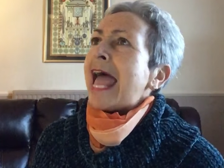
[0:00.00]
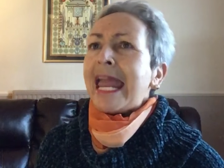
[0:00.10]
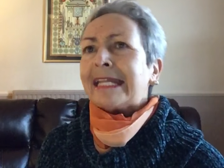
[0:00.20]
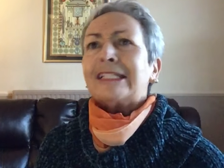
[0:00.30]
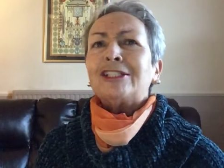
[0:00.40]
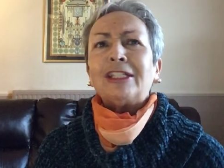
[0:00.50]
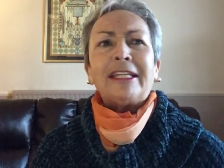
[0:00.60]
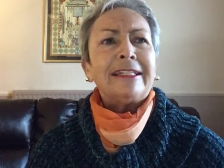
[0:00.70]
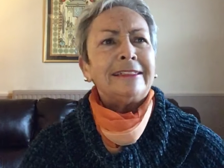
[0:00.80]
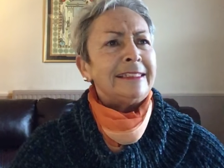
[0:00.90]

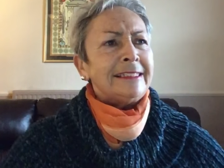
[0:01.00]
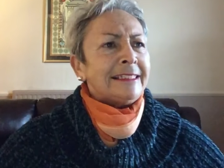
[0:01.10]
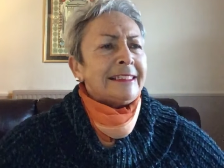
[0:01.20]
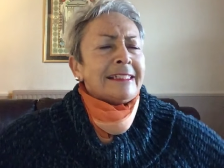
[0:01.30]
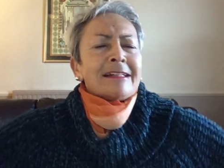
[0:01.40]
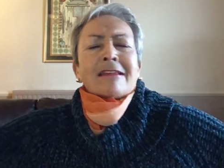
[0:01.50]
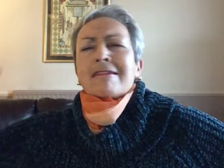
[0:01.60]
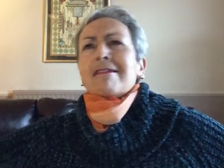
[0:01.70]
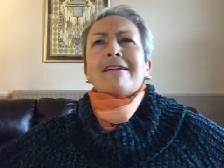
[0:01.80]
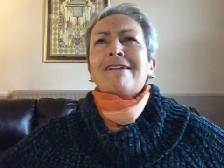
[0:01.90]
energy and
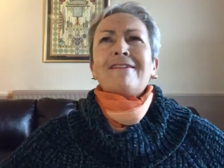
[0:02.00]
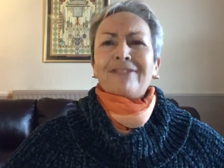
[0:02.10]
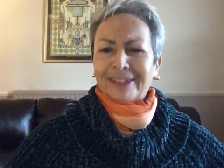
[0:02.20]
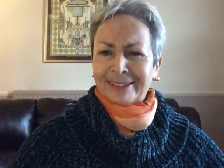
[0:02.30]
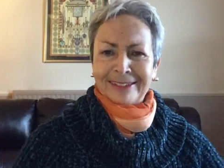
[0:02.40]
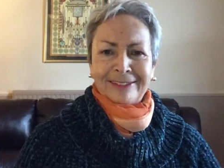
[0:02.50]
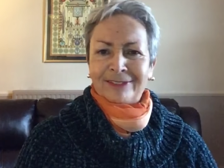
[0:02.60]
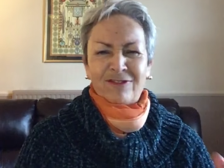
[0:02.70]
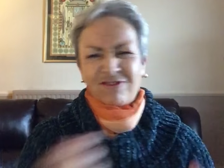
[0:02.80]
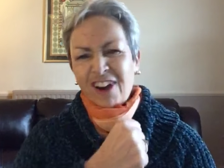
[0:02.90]
love
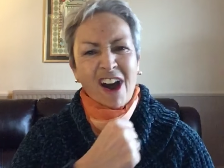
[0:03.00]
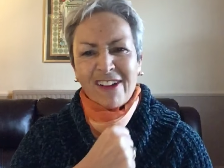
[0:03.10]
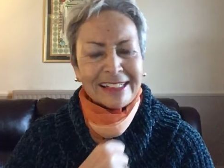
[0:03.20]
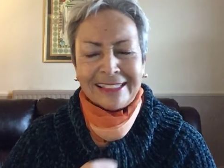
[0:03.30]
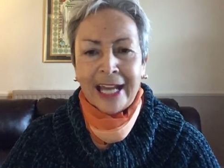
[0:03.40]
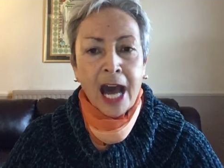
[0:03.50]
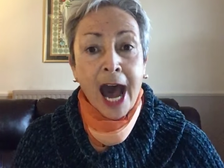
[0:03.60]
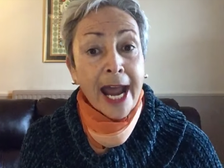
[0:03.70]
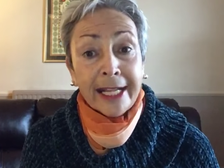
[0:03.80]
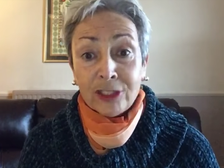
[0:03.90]
and fun,
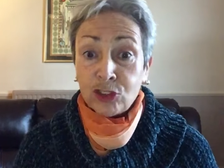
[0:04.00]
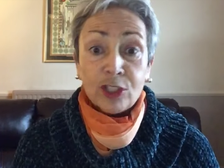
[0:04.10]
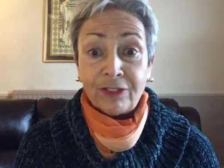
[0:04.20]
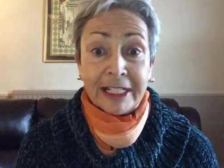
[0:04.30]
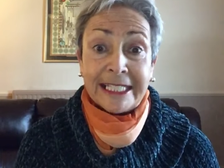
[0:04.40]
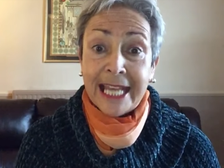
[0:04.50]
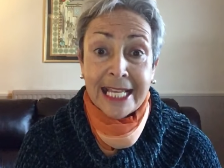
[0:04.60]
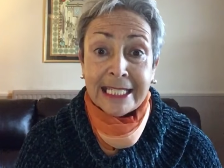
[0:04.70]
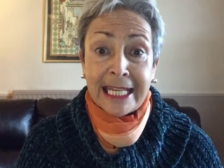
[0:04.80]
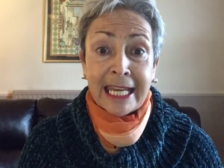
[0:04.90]
and it's just
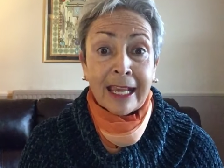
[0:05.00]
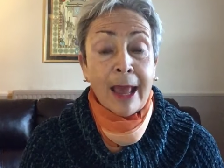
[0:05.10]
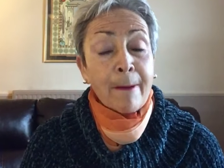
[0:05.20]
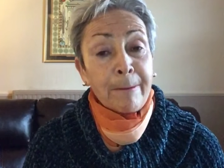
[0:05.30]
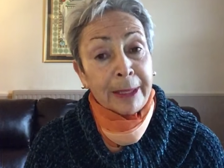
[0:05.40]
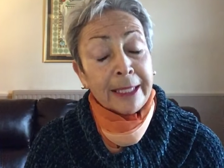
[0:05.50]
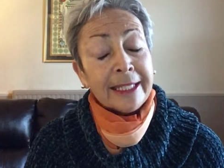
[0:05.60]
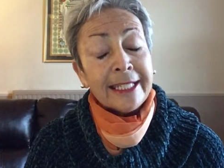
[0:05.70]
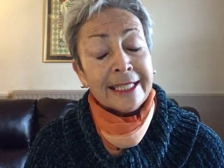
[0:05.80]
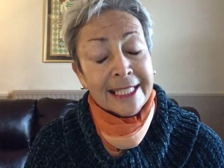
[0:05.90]
fantastic. But
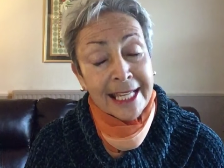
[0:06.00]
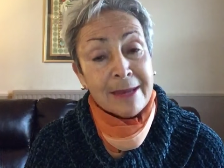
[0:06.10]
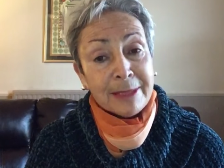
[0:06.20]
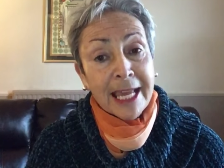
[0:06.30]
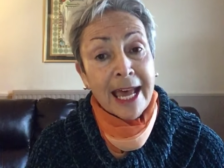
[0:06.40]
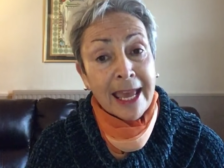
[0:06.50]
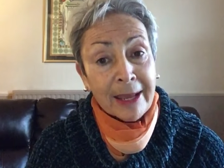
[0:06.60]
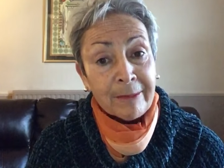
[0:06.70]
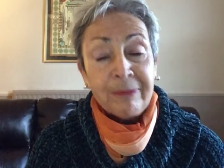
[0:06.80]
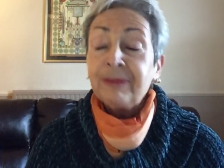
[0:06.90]
at the same
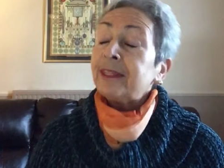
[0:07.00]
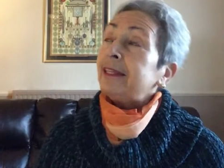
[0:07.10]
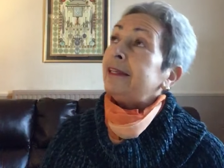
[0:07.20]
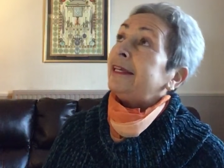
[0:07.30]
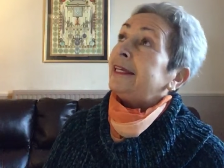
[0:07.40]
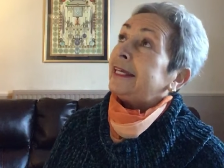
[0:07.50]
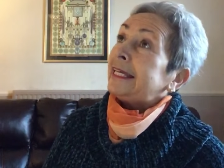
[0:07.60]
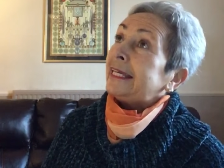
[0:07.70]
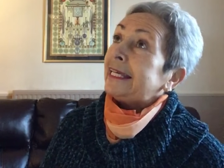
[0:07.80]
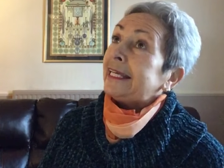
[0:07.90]
time,
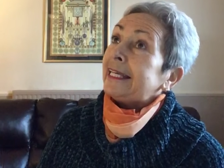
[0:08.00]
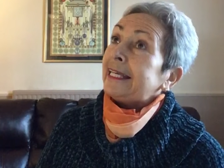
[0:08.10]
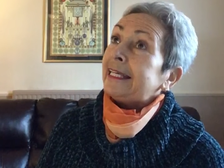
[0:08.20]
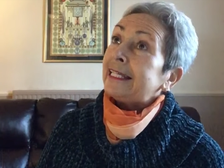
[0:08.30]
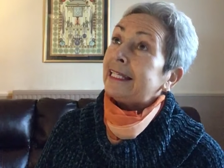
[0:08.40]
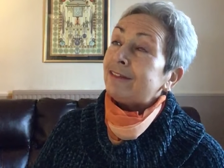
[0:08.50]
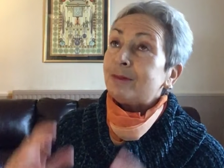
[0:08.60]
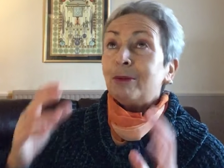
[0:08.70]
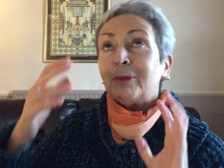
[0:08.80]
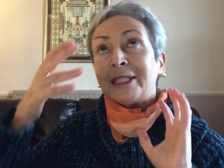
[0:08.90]
it leaves
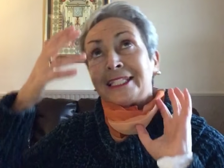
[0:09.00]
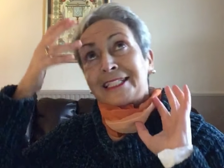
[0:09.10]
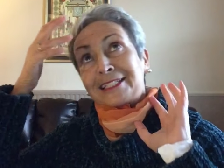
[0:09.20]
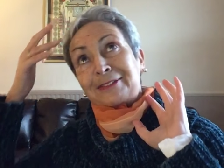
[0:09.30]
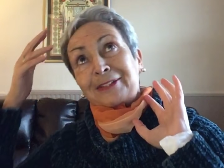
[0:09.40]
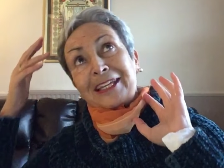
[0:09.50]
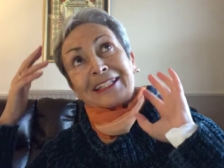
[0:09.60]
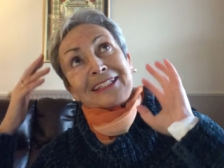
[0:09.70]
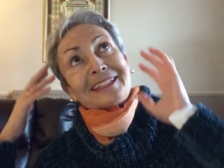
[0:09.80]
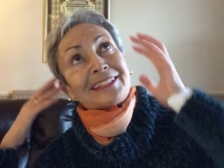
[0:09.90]
me with this
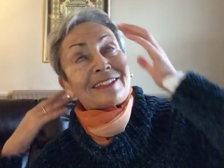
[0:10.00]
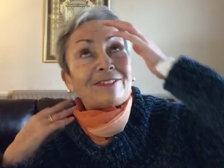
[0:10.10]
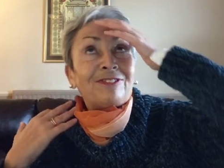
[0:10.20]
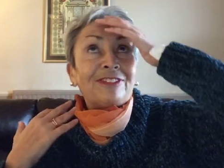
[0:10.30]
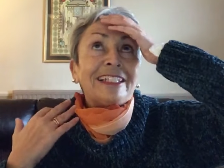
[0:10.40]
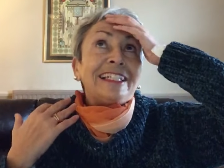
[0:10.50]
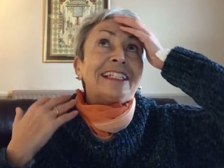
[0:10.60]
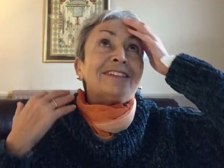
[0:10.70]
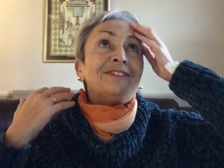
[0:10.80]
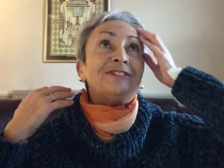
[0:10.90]
strange
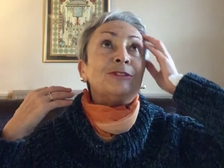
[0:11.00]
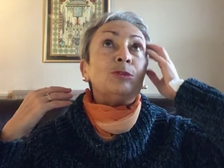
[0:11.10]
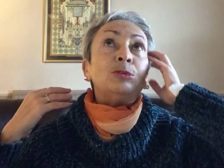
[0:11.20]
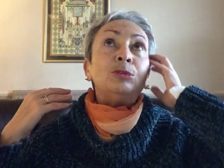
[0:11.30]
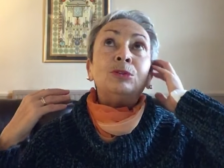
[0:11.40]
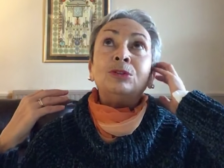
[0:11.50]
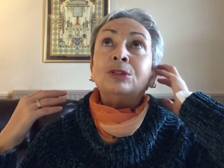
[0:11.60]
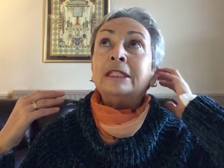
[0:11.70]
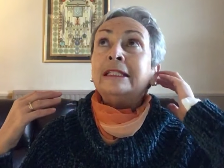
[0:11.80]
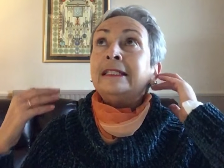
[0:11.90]
feeling of, ooh,